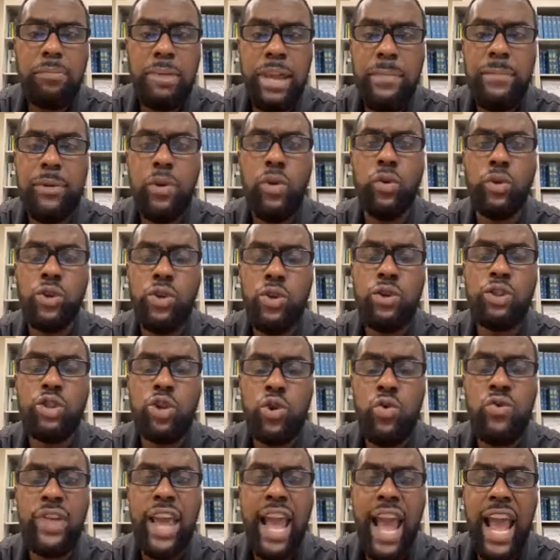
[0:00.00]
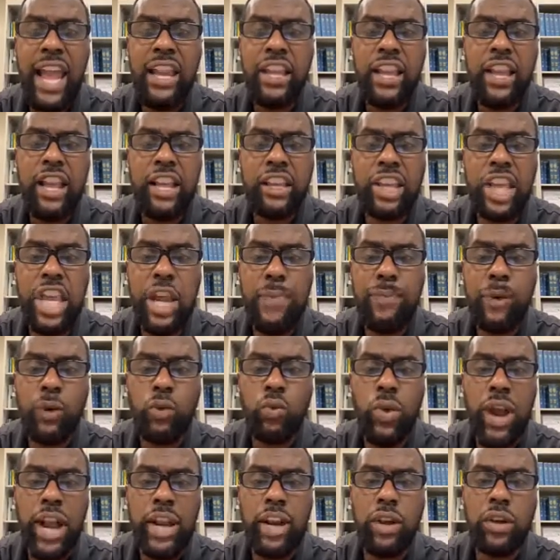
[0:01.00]
People, when you do that, keep a
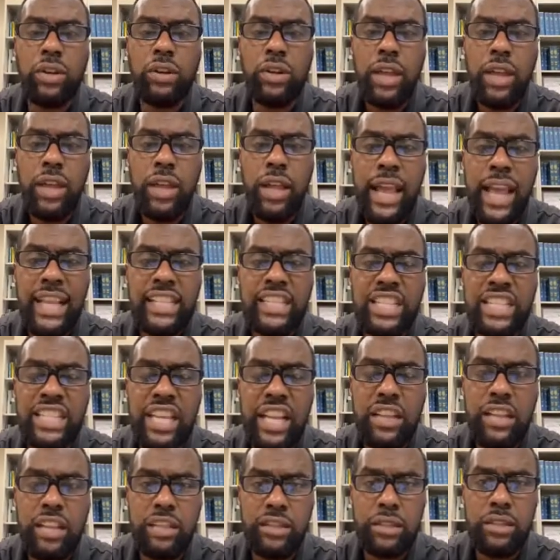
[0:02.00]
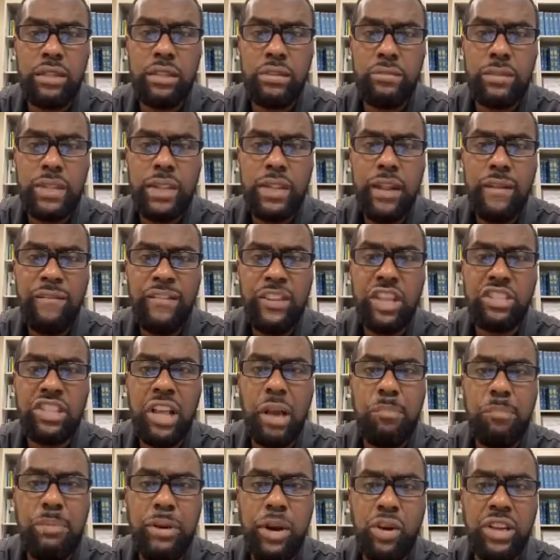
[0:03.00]
record and send it to me because
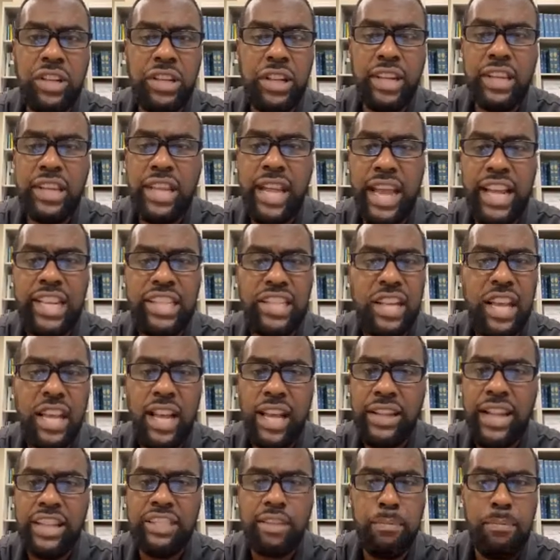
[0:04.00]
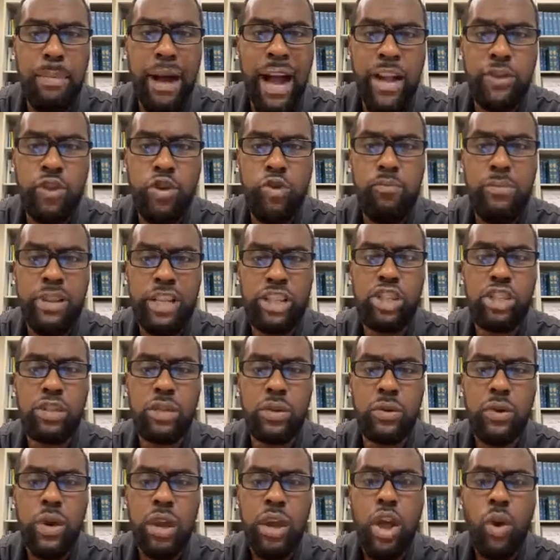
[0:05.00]
I'm building a case that's
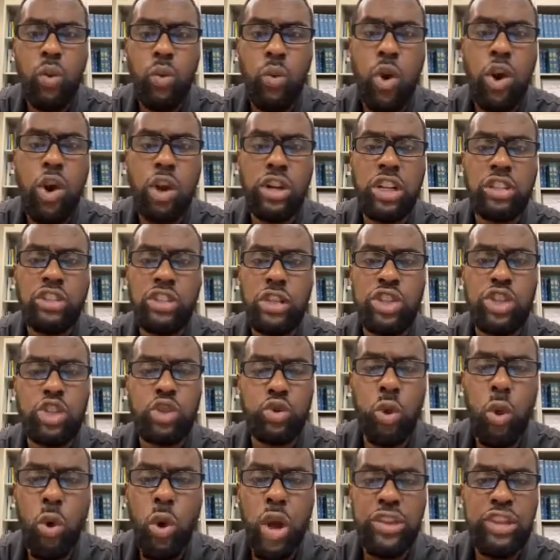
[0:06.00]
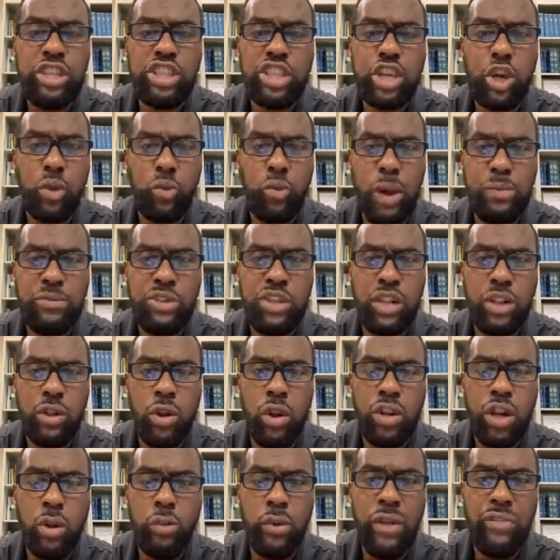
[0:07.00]
monumental. We're going to destroy this corruption in
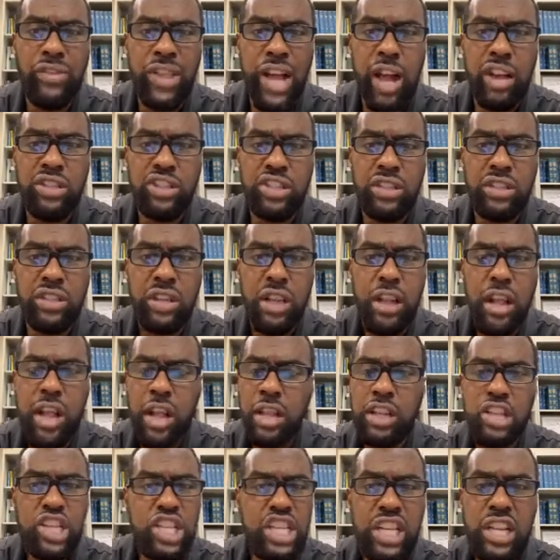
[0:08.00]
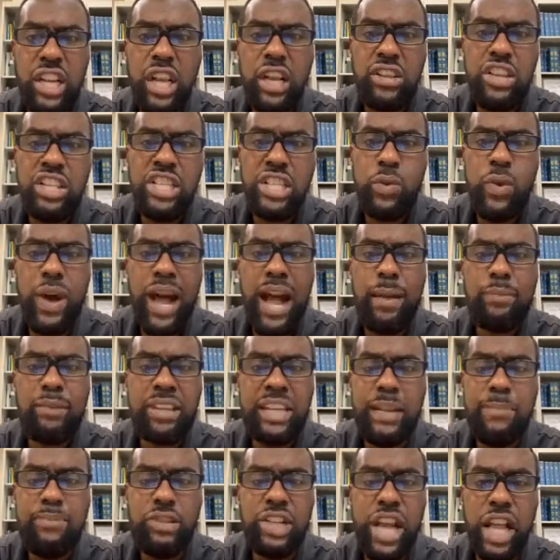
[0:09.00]
Local 1000. See, this is why I'm
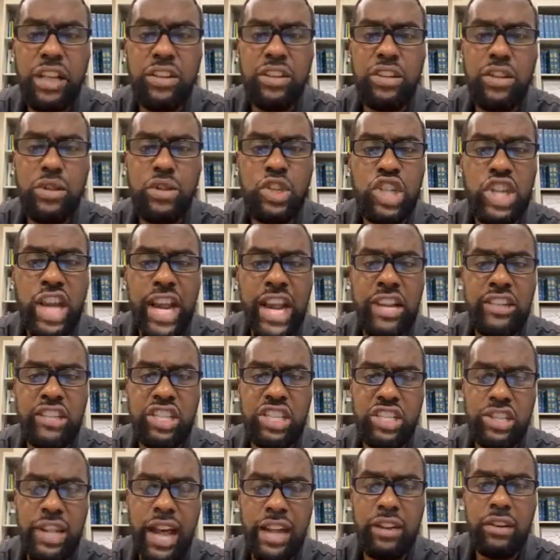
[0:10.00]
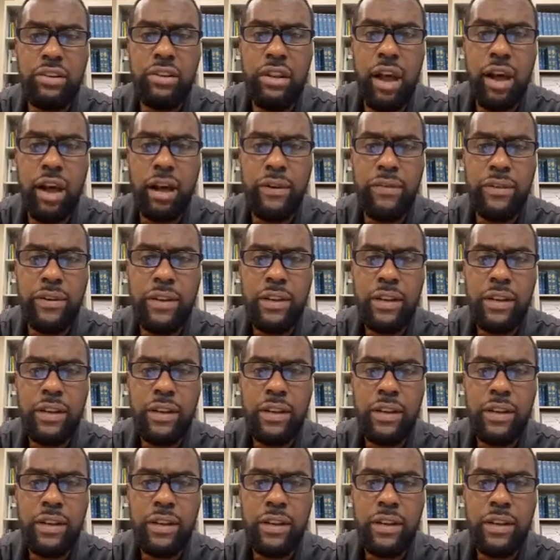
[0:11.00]
keep telling you, change is not enough.